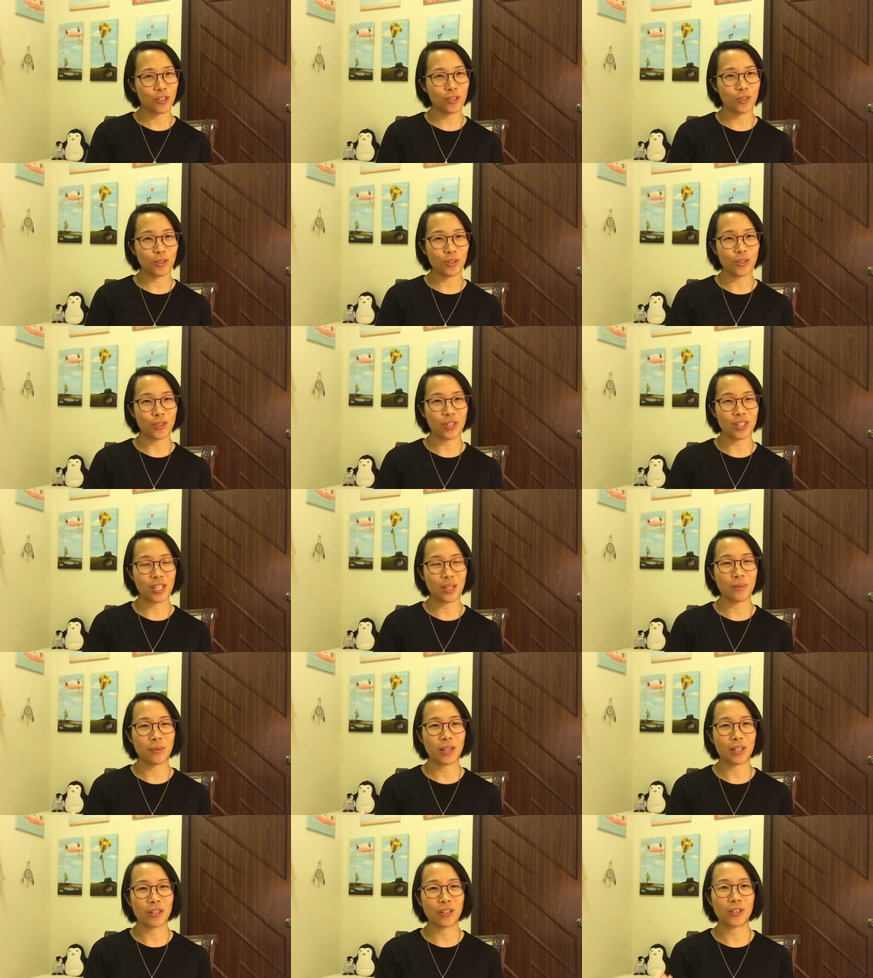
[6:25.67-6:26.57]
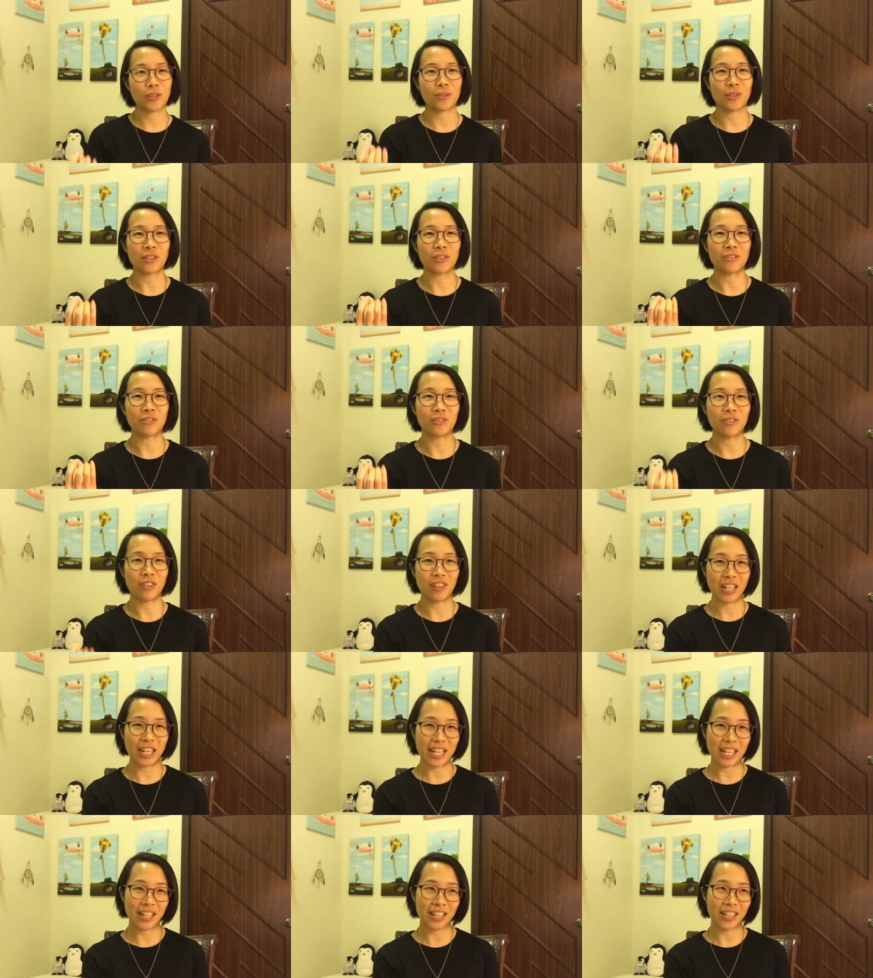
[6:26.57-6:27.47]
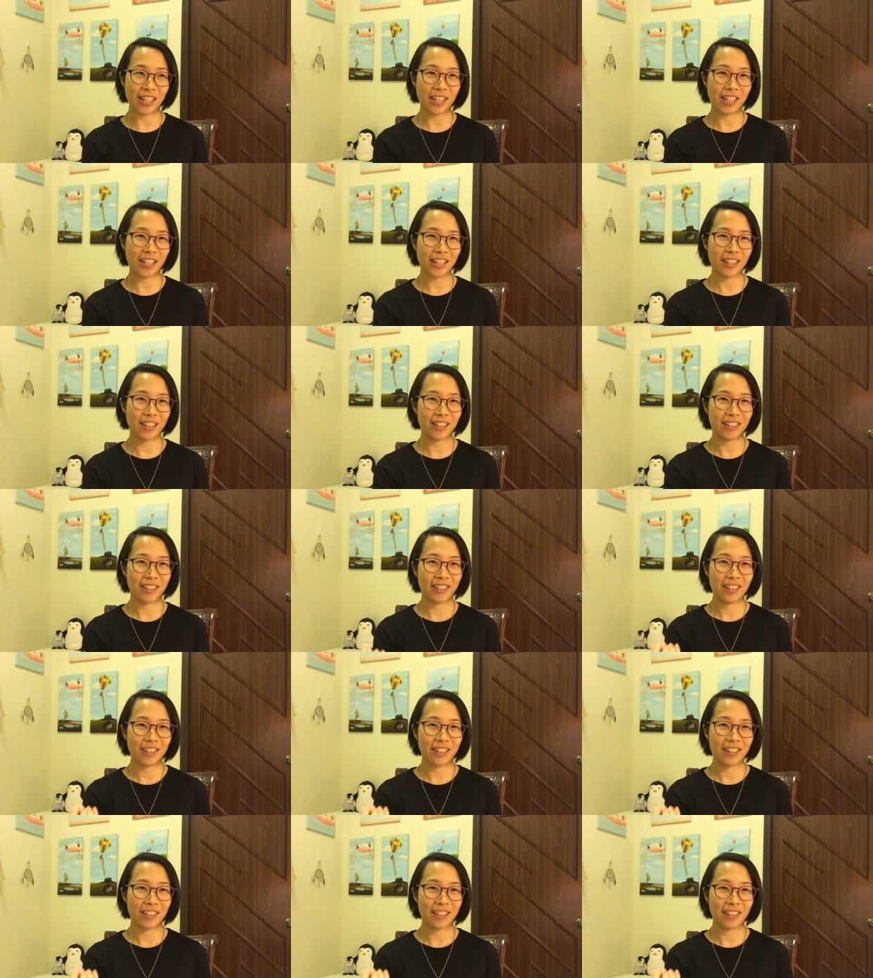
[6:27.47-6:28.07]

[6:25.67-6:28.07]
you to see whether you are really